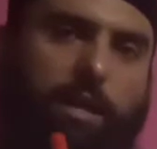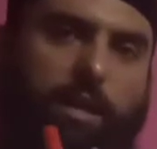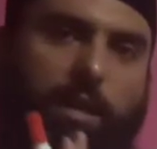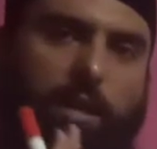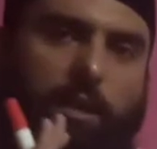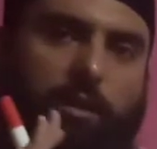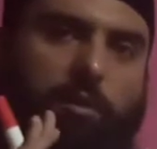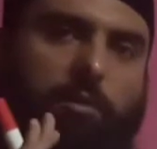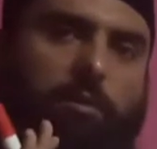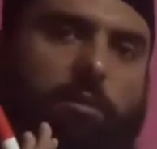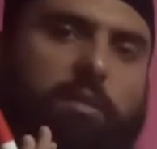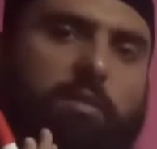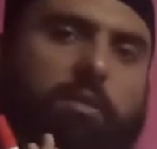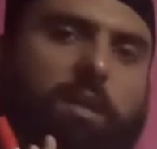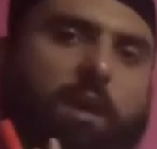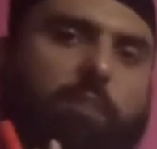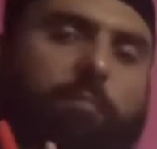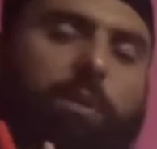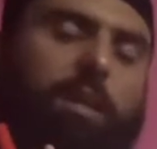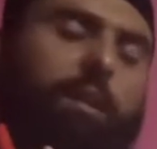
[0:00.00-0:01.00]

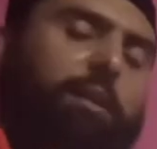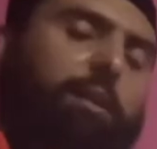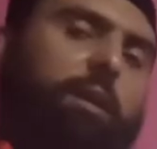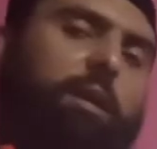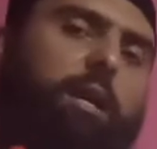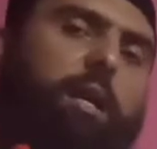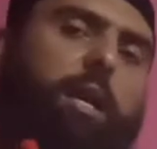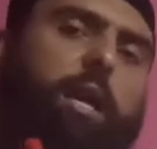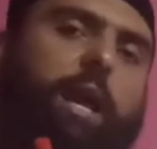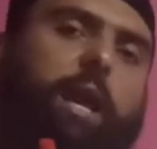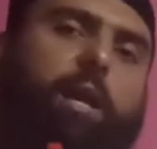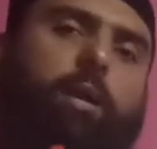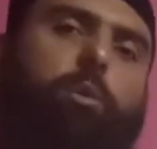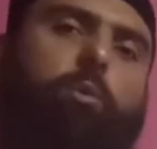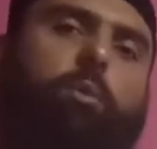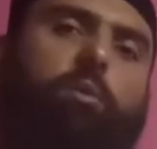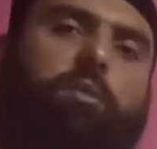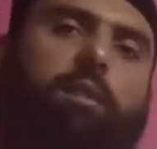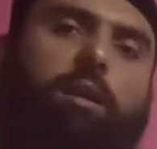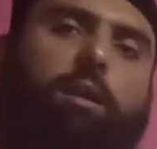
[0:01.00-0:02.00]
anesthesia, mean
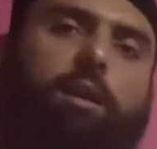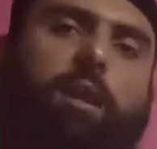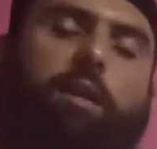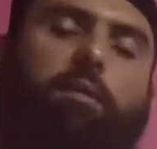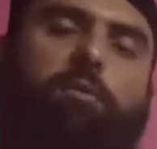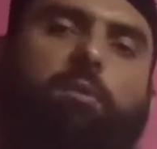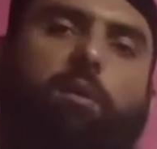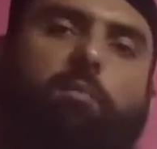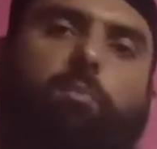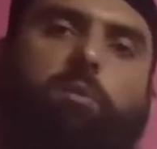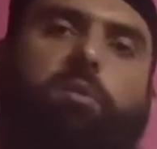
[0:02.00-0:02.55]
inducing loss of